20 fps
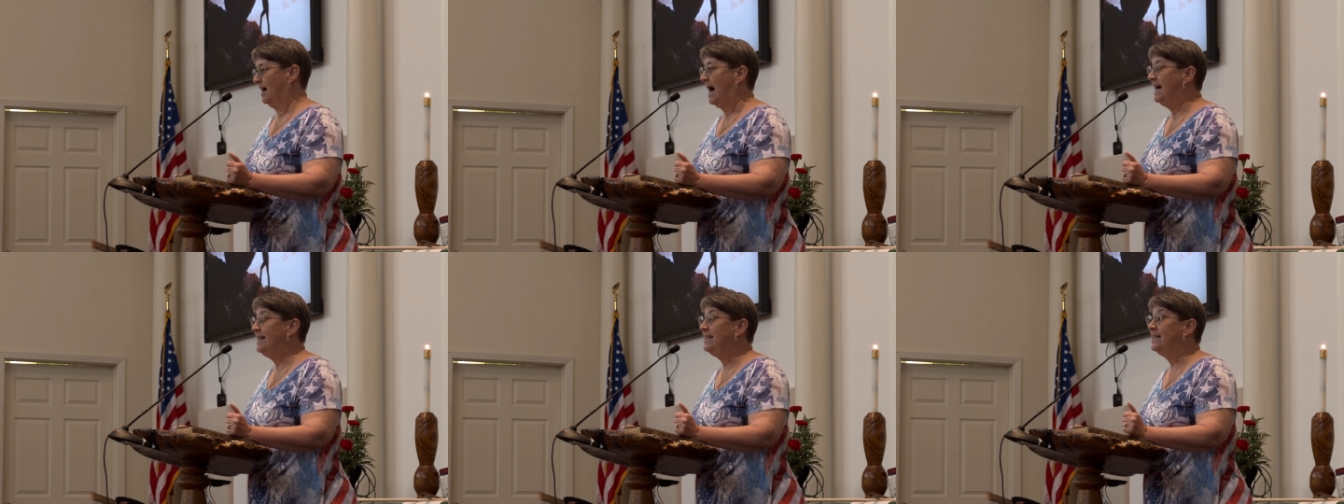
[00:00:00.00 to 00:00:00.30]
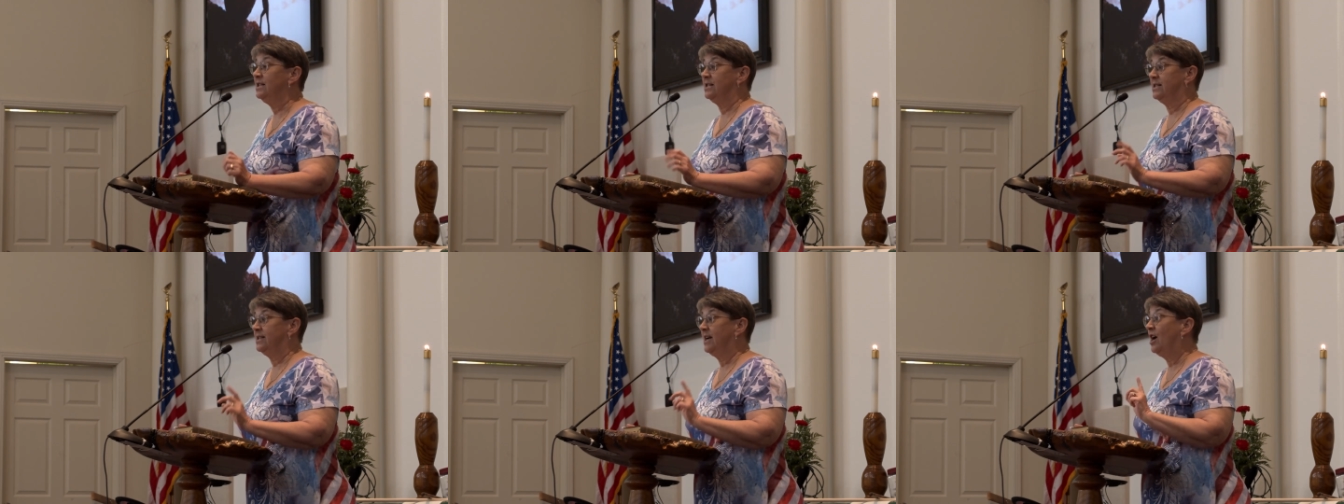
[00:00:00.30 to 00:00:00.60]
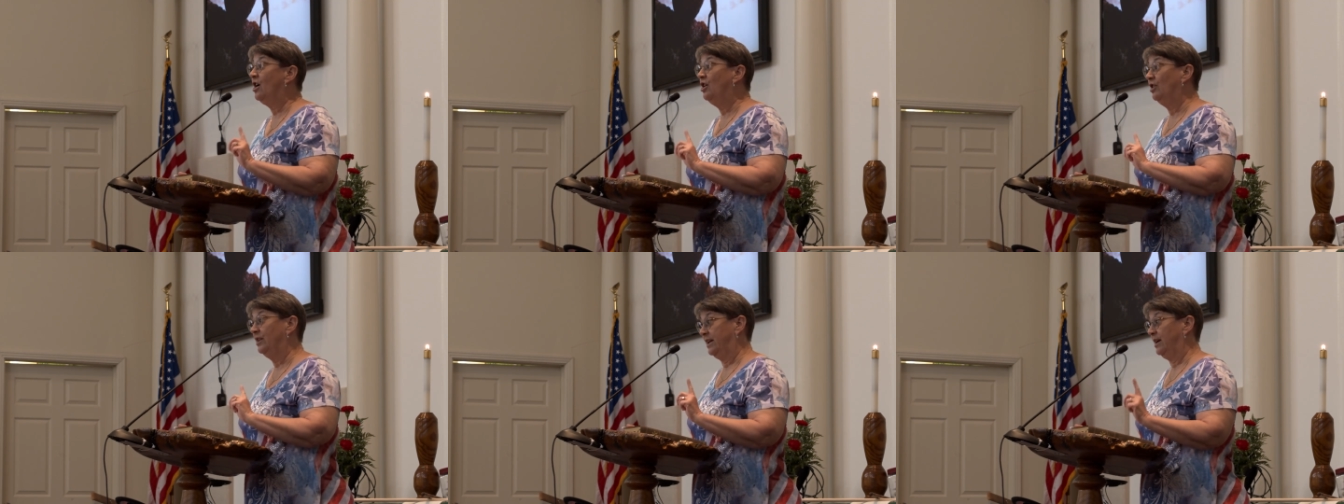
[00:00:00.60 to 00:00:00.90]
I didn't
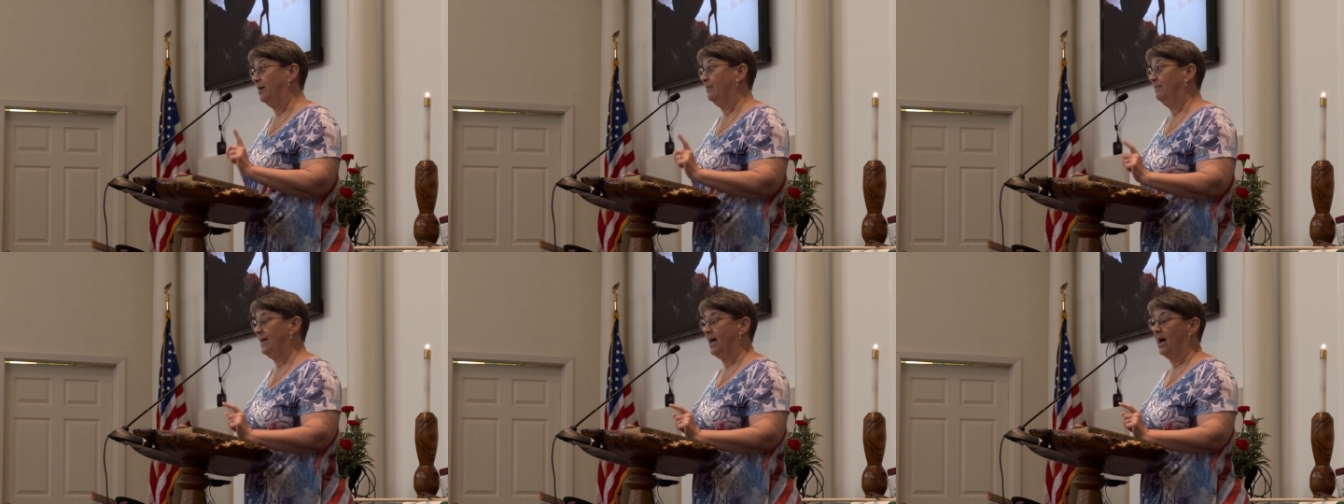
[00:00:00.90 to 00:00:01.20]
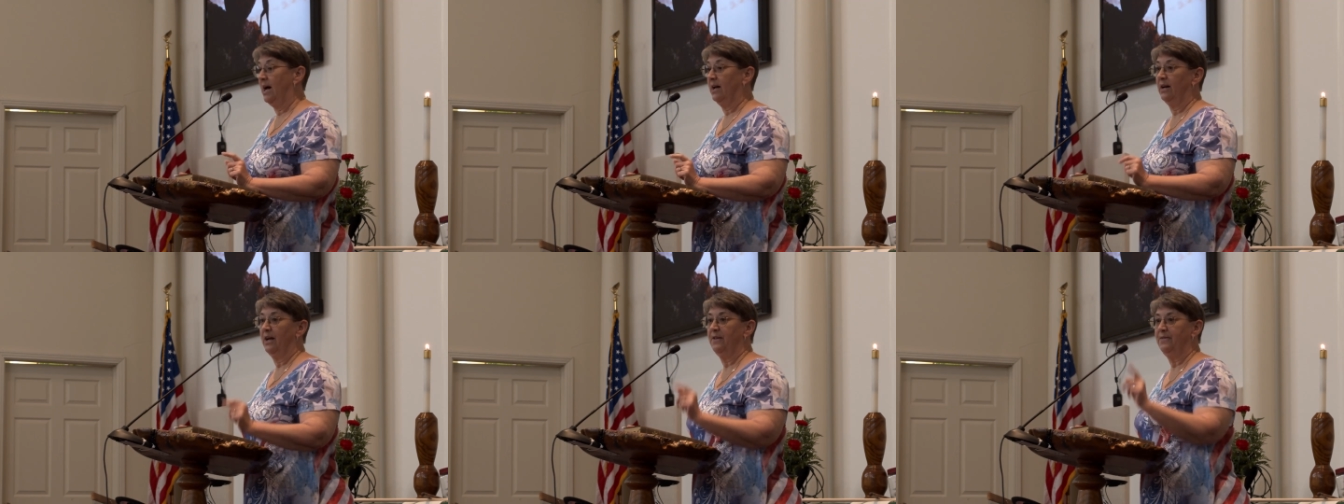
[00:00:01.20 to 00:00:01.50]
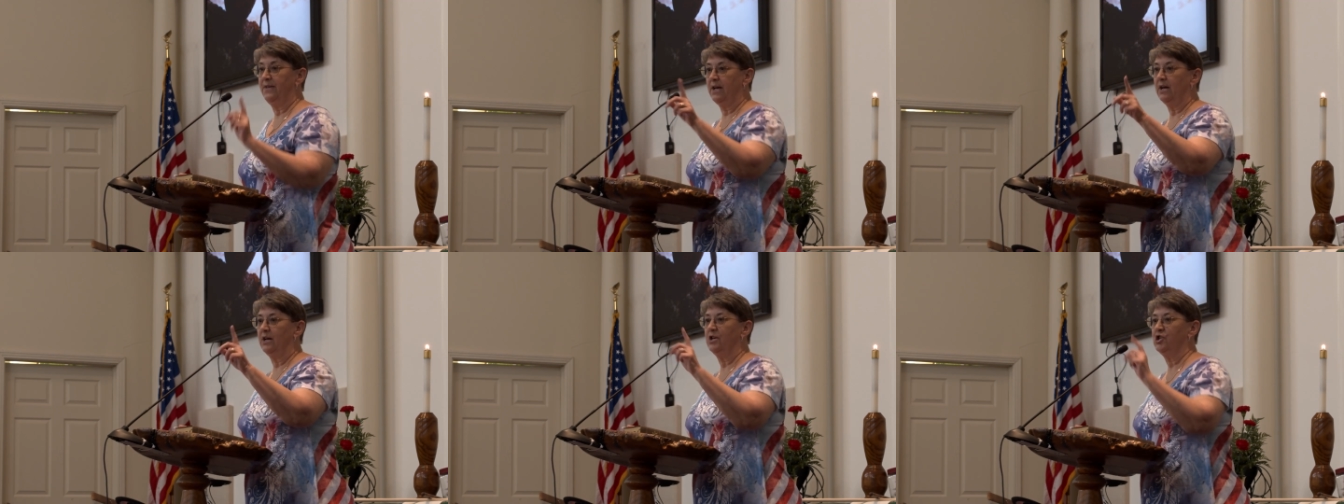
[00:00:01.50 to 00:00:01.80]
tell him that. I
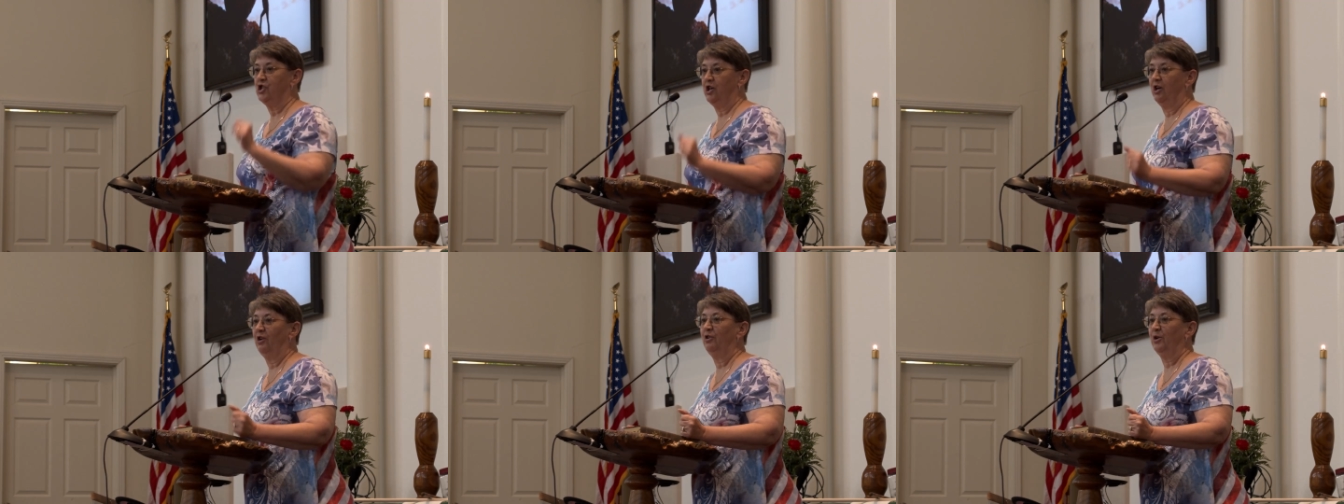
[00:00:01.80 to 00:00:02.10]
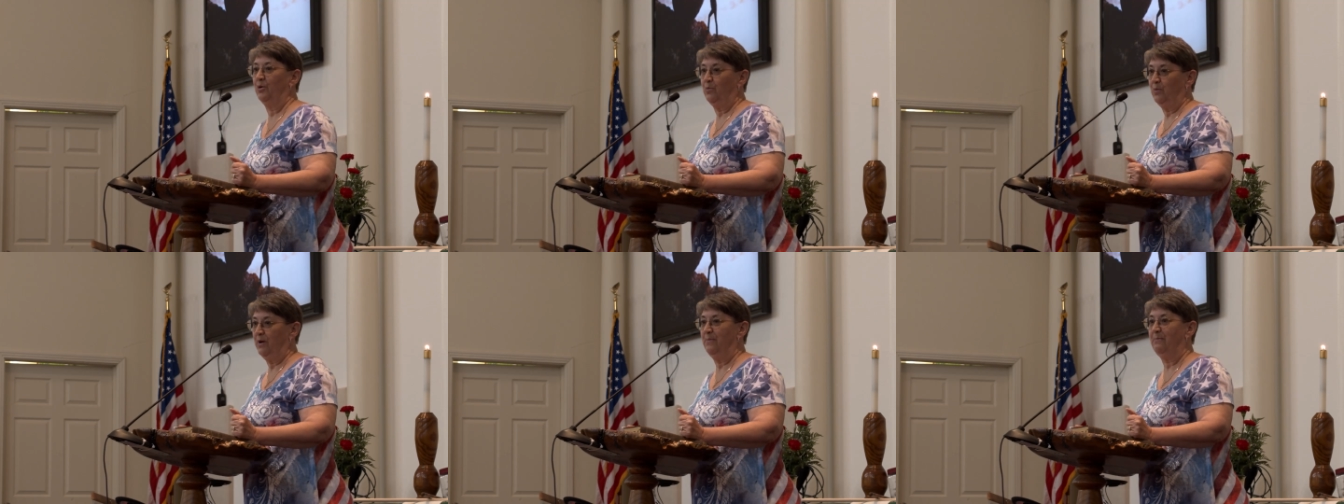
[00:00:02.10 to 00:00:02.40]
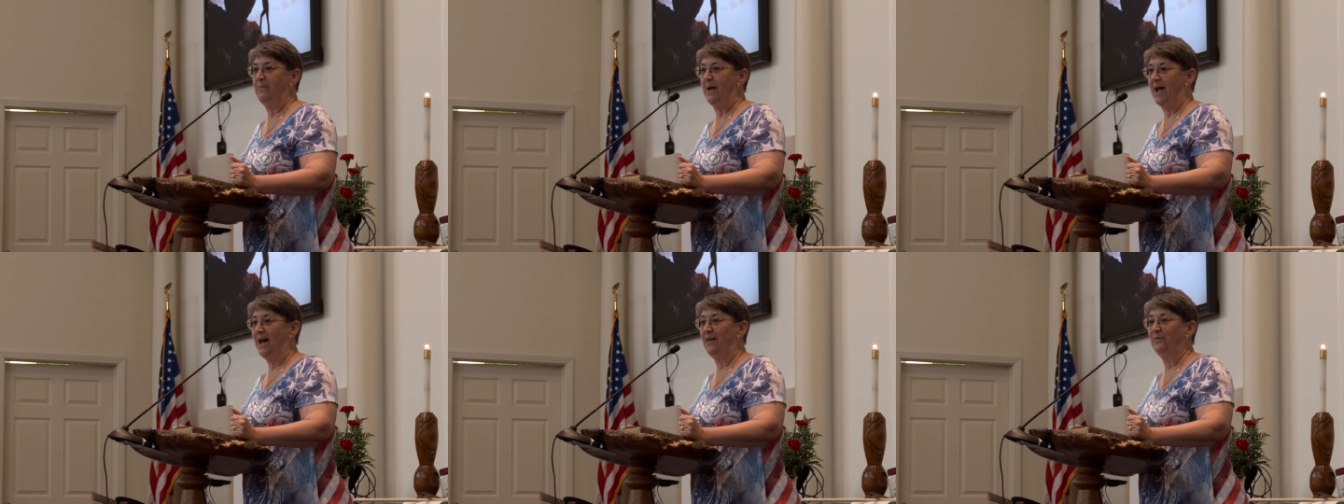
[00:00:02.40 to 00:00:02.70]
think I shared it
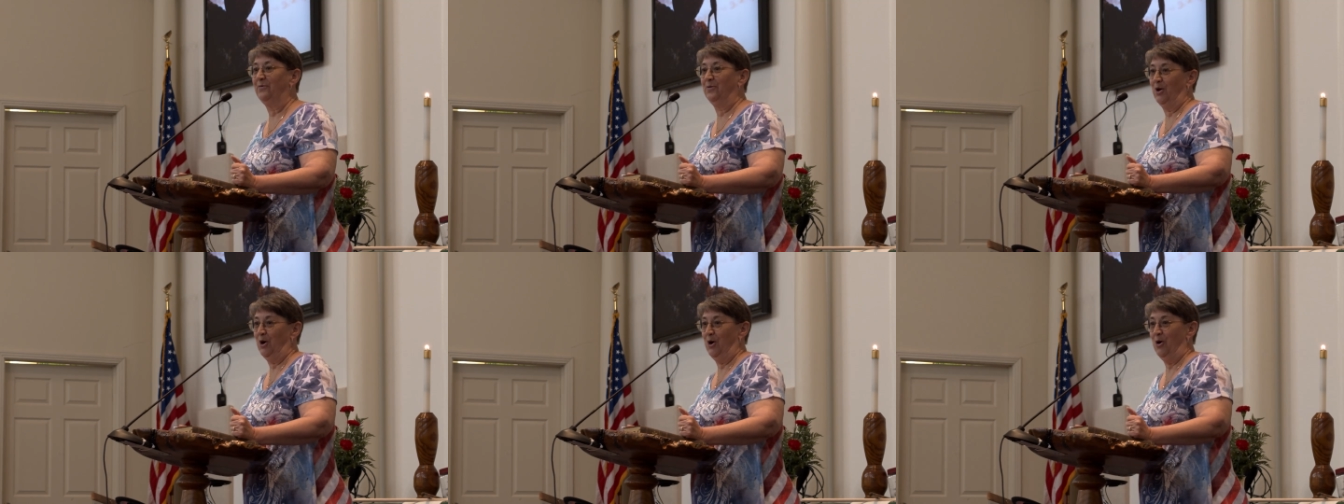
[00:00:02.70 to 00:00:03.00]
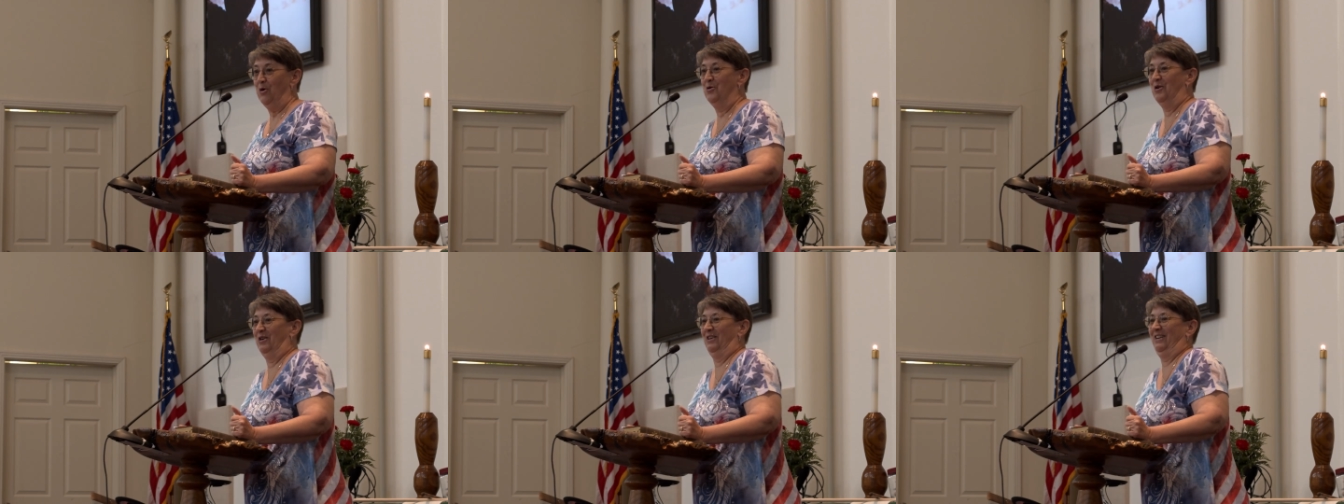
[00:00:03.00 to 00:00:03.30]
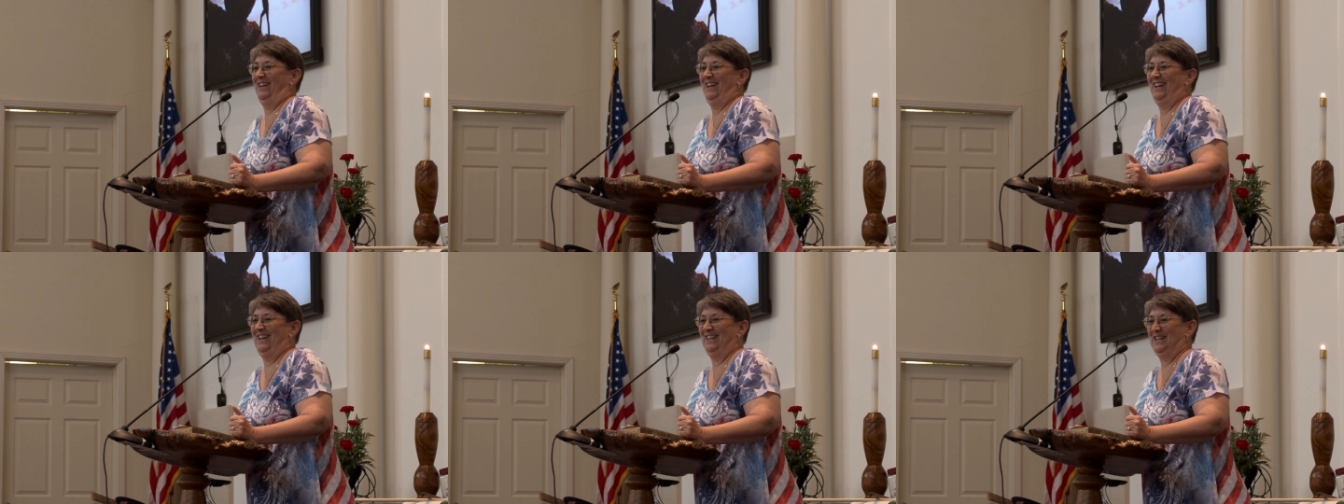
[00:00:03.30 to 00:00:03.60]
with Pat, though,
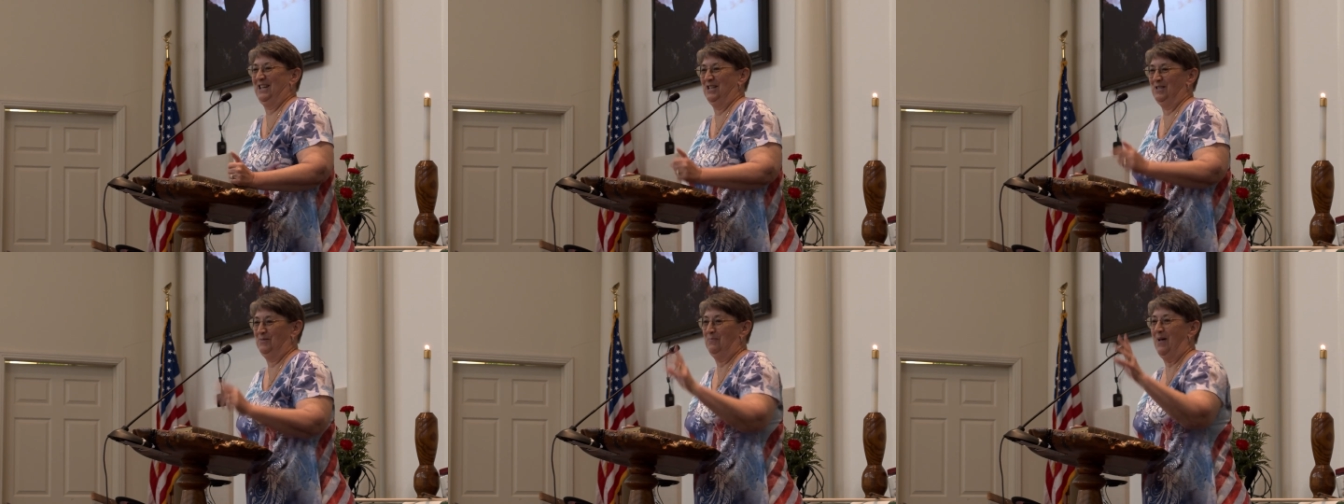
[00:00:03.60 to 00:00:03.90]
because